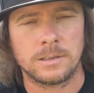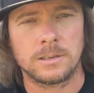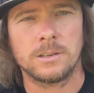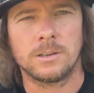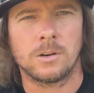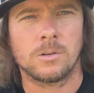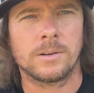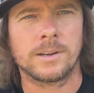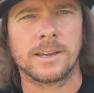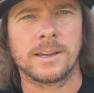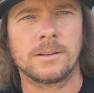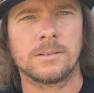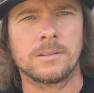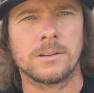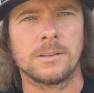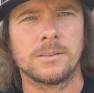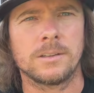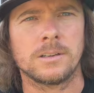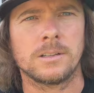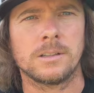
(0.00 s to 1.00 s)
going out
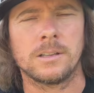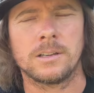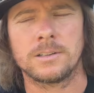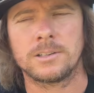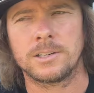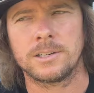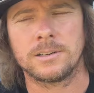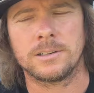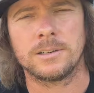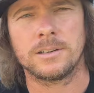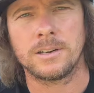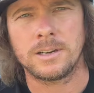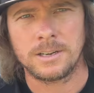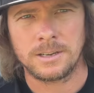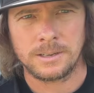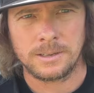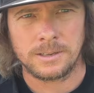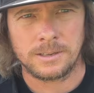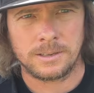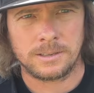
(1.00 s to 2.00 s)
on the clutch here,
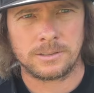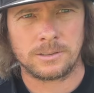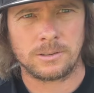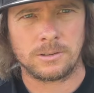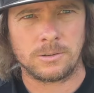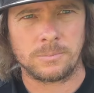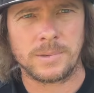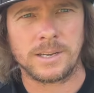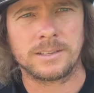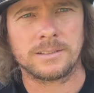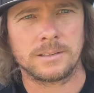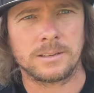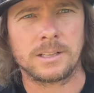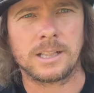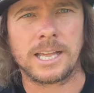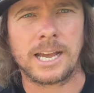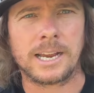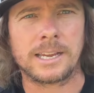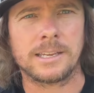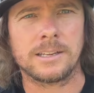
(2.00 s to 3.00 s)
so it makes a
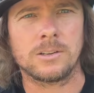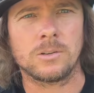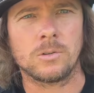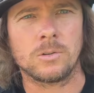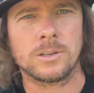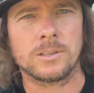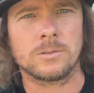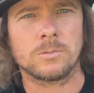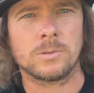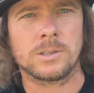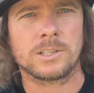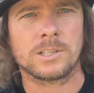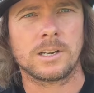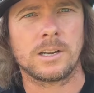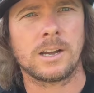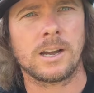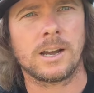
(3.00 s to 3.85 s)
clacking noise, which